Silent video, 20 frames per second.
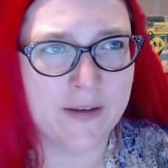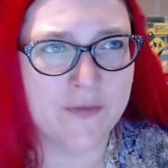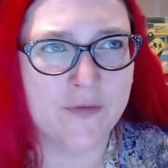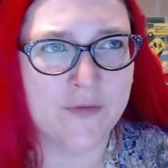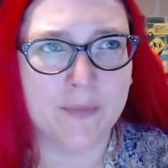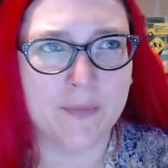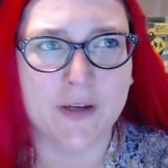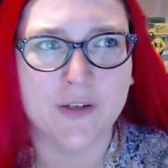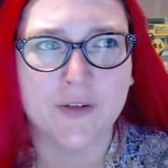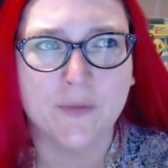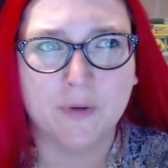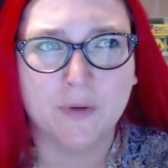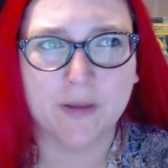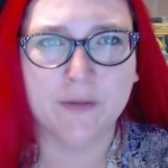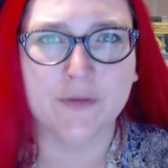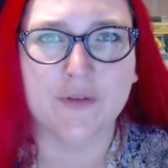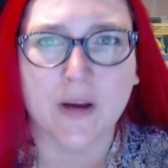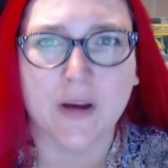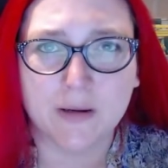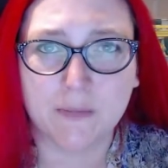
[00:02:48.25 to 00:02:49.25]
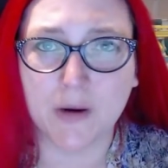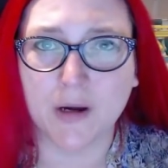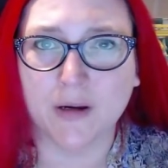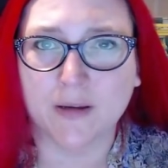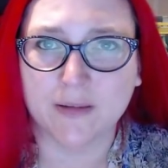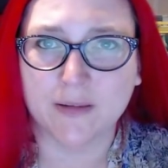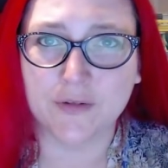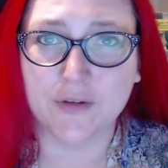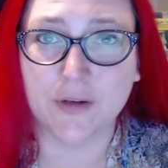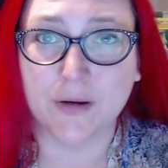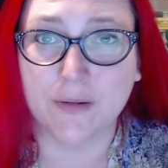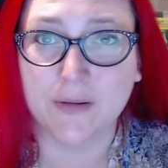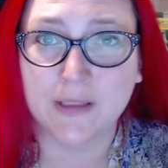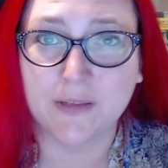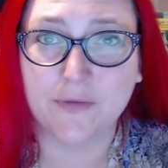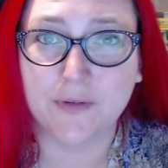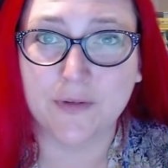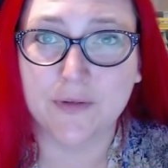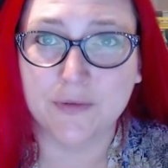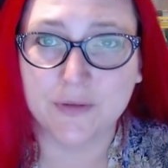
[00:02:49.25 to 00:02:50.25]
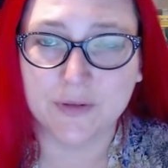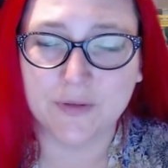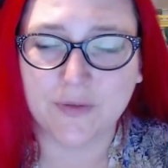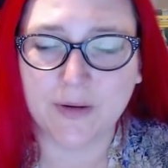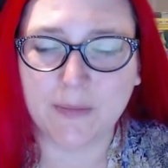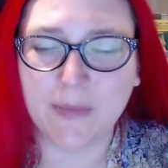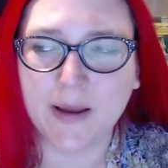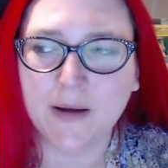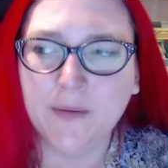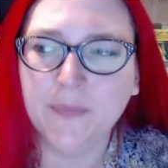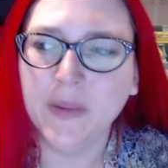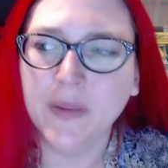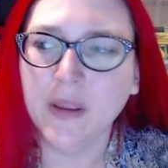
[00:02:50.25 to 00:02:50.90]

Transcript: information where they were trying to market the show as the future is female